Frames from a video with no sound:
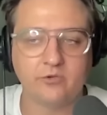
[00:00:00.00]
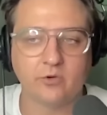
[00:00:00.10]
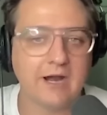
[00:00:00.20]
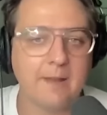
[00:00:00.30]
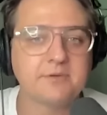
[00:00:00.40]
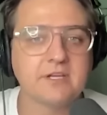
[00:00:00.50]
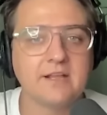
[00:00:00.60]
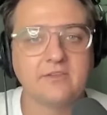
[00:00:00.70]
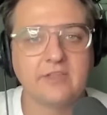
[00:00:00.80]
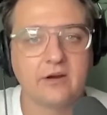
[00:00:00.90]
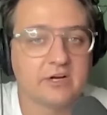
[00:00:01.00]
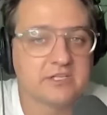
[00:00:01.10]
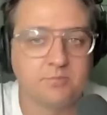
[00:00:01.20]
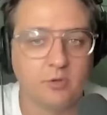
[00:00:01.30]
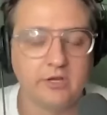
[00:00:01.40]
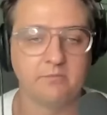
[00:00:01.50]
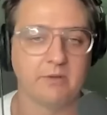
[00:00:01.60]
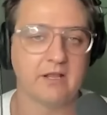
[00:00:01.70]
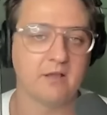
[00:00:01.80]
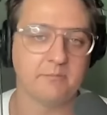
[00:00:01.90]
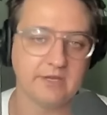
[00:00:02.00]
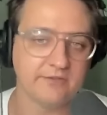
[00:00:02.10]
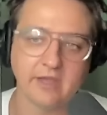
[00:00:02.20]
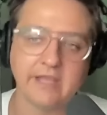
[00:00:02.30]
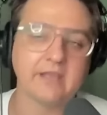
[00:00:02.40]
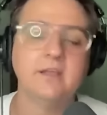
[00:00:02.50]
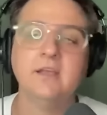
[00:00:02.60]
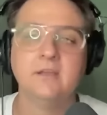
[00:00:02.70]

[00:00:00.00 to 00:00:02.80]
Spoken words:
to our appetites that are exploited by companies like